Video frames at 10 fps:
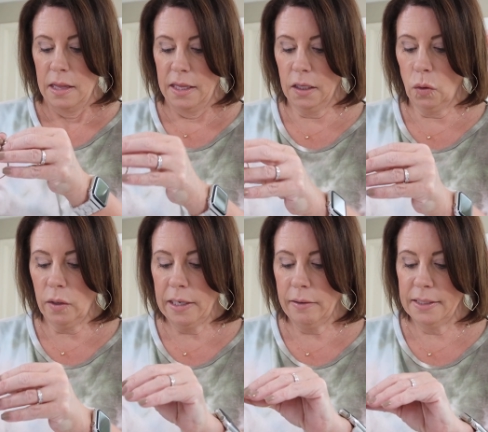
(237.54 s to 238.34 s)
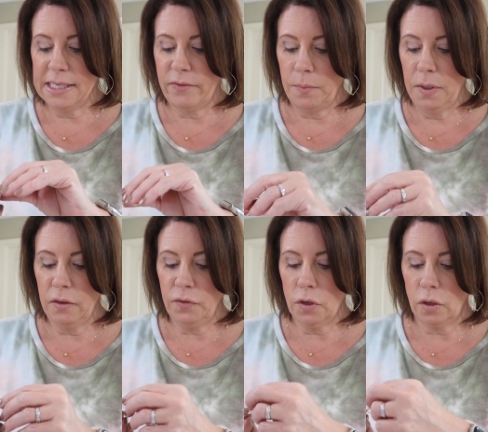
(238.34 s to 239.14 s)
The Allura earrings have a
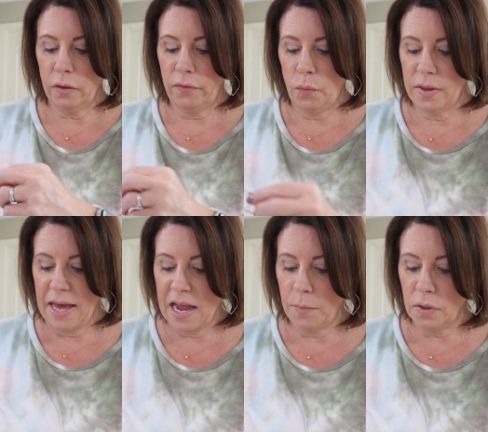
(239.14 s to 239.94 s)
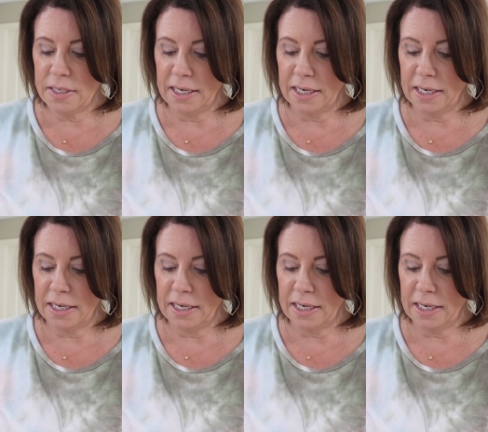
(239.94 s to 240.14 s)
beautiful curve with a hammered